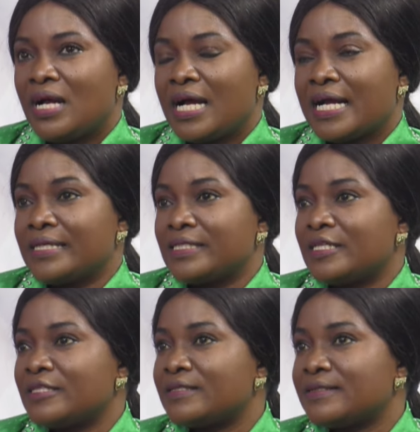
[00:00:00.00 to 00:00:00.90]
I can't
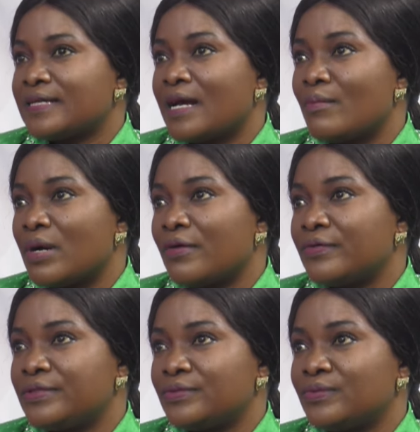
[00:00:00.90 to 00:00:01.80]
just come
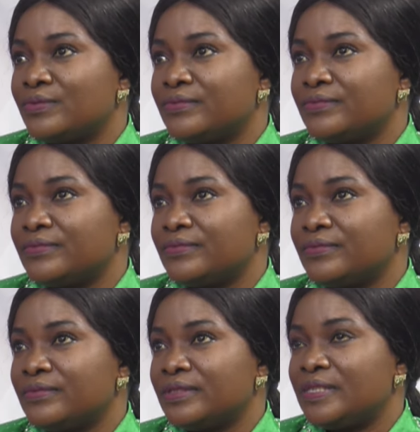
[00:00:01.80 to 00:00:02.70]
out
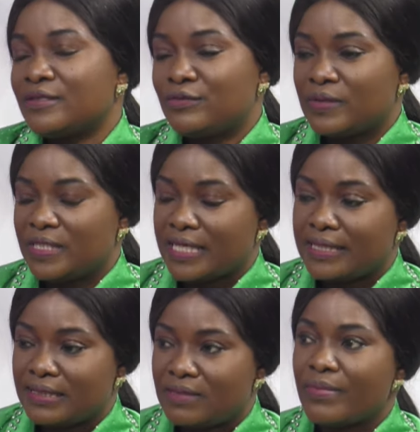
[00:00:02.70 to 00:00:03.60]
just to take
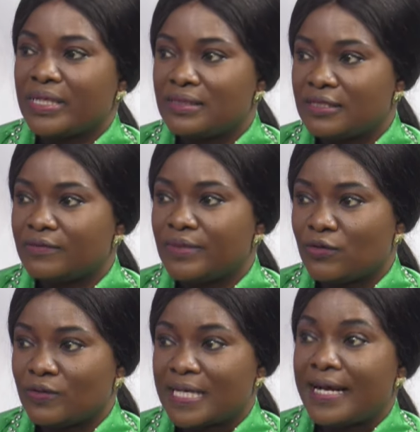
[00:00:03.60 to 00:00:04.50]
this mantle
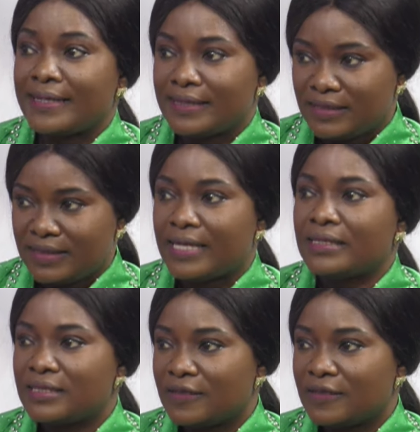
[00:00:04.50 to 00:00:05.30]
because I understand,